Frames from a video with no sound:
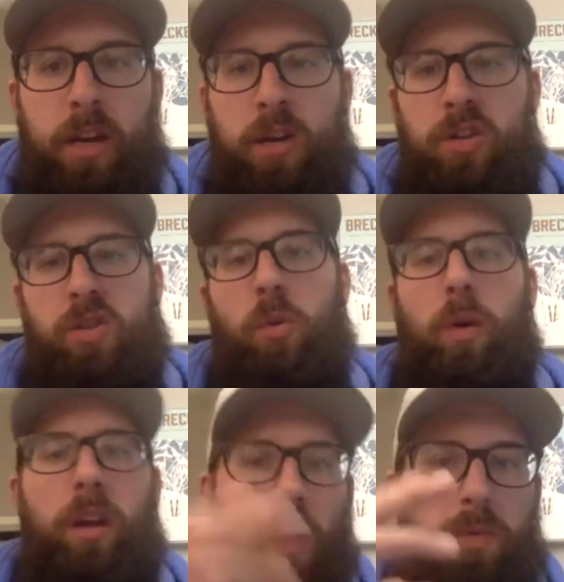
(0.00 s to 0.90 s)
So what it
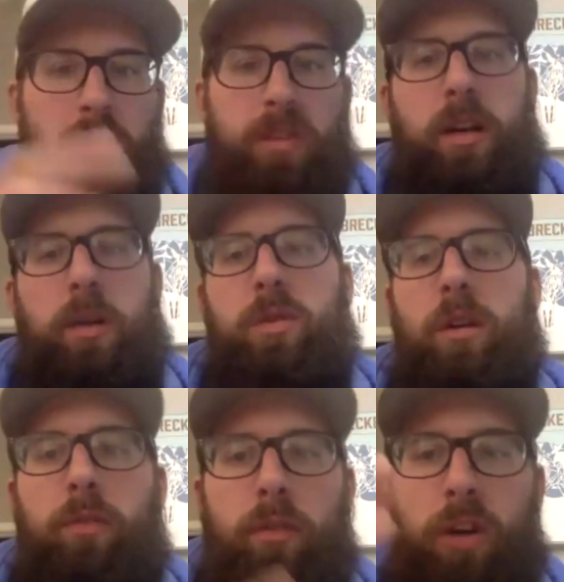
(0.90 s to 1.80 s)
comes with is it comes with our
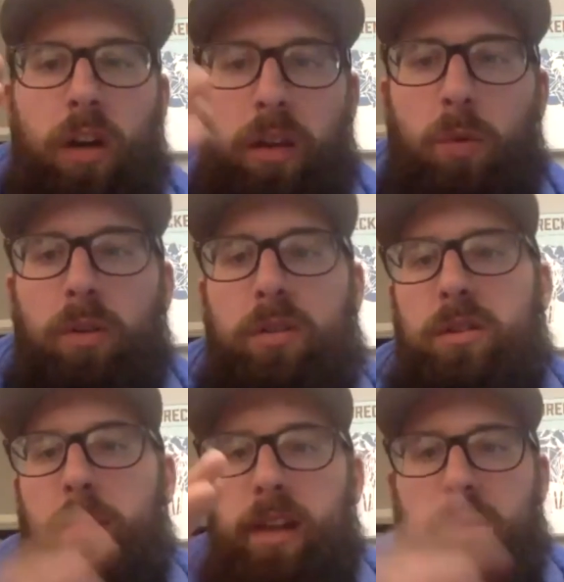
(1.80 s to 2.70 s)
forever cutting boards. They're
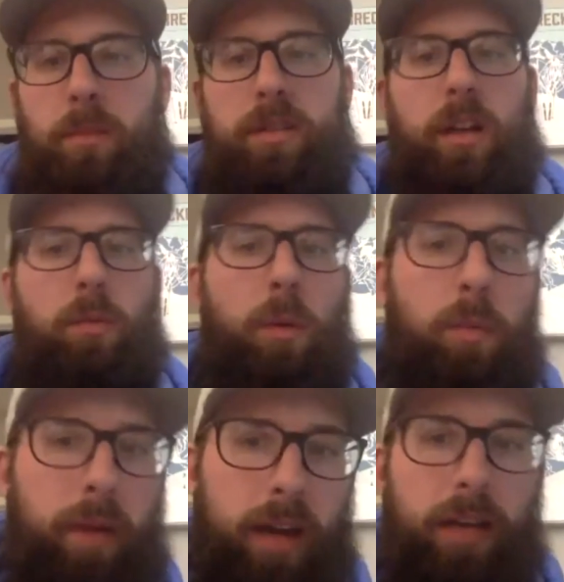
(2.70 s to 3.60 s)
amazing because they got rubber
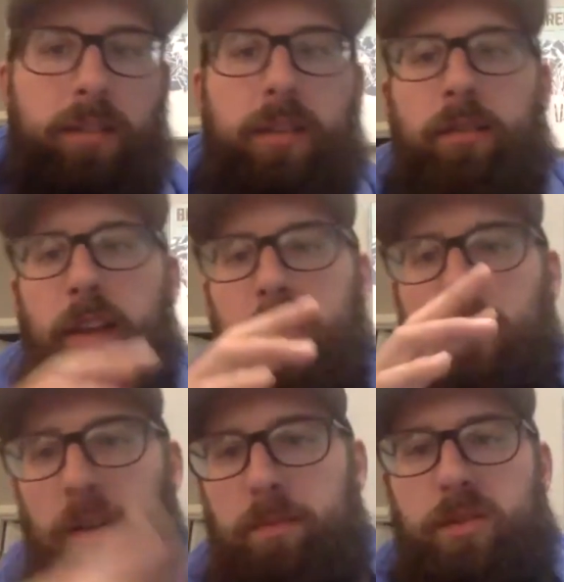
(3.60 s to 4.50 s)
pegs. They've got the
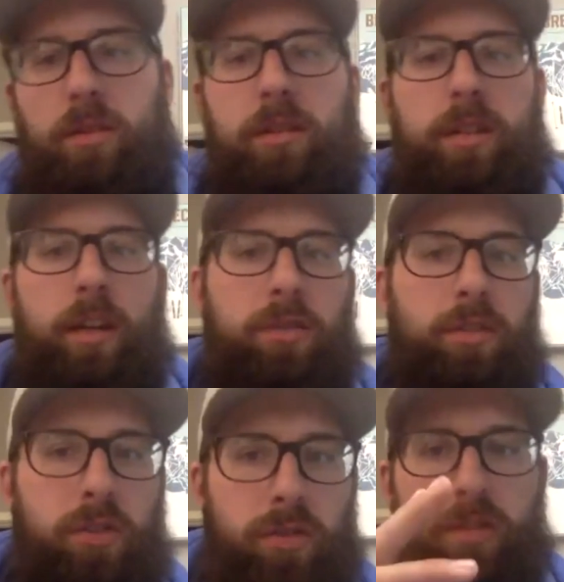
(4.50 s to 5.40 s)
lips so it doesn't catch the
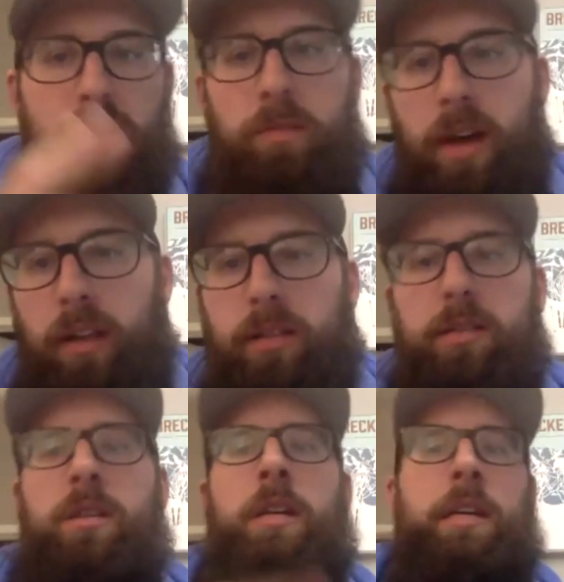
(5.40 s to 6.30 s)
juices in the melons.
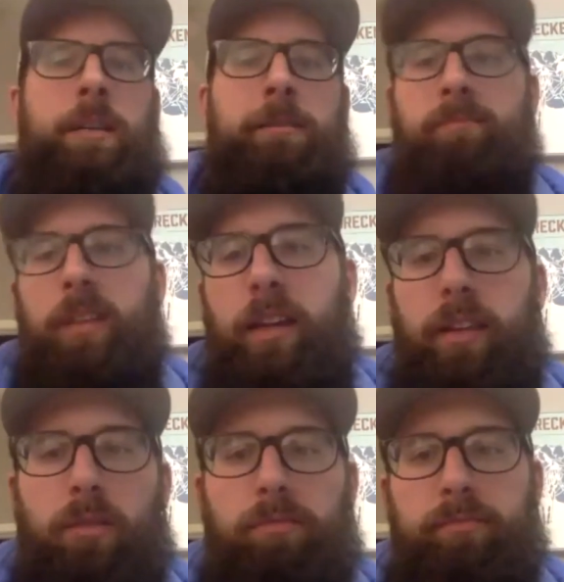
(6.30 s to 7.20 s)

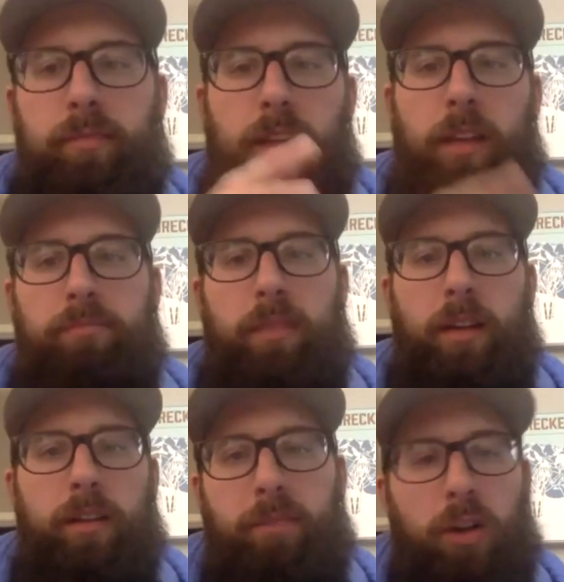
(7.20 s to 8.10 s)
Again, they get
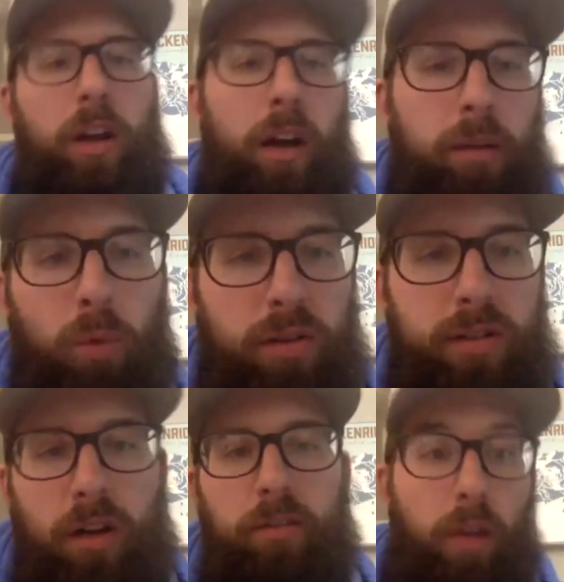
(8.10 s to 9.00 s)
their cutting boards
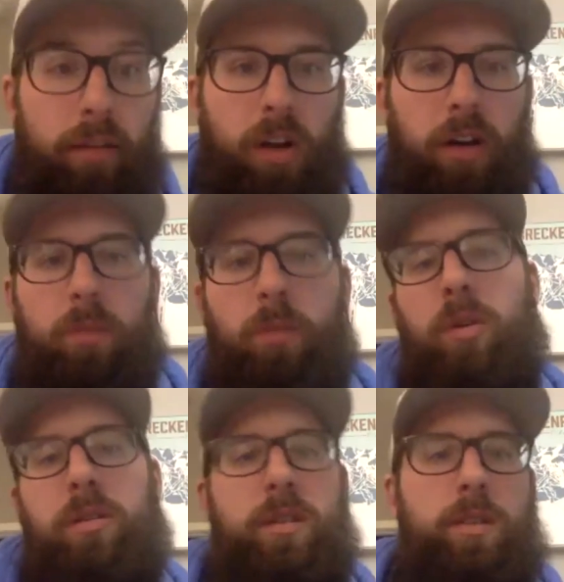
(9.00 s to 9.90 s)
called forever cutting
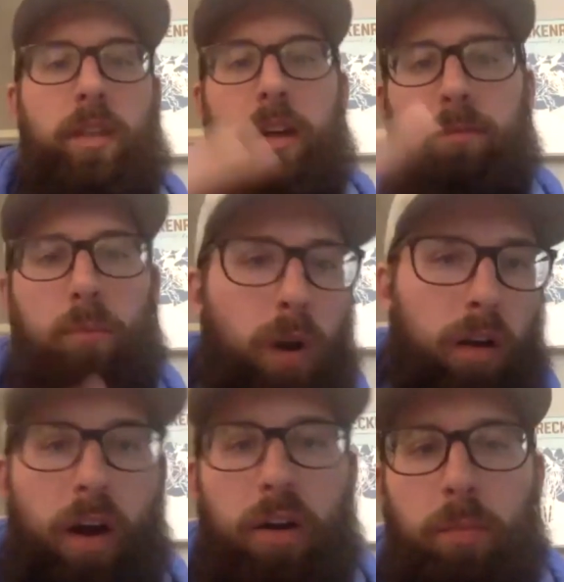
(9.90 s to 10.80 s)
boards because if they wear
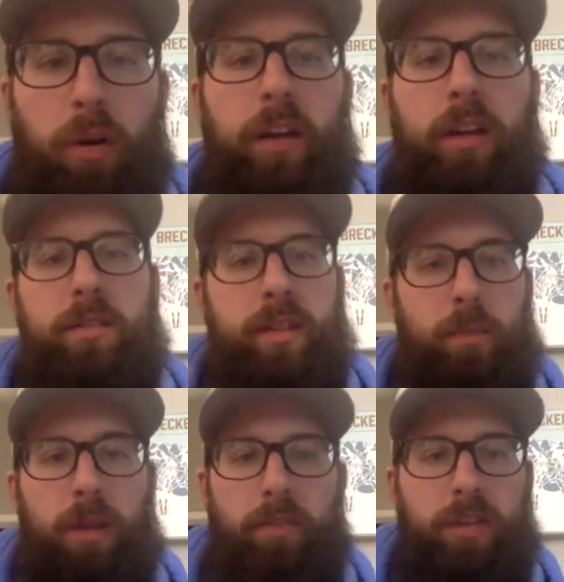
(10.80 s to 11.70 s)
out or break, you send them in
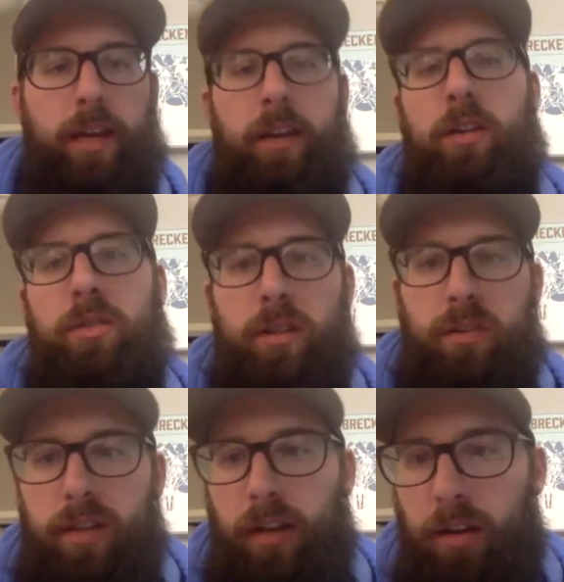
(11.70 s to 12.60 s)
every 10 years, they'll just
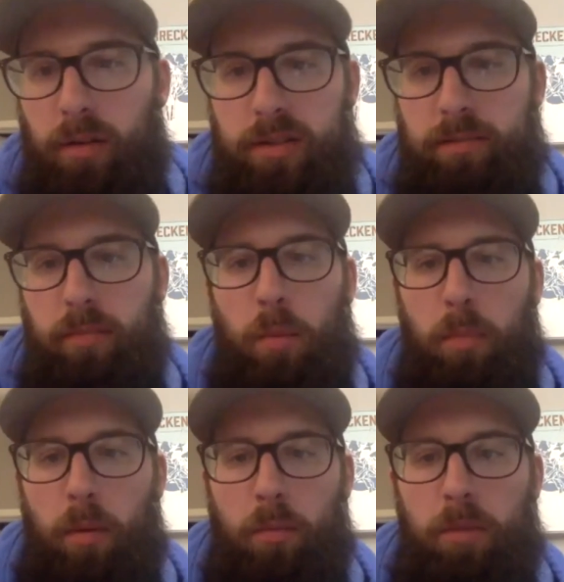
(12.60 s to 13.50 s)
send you new ones, blah, blah, blah, blah, blah.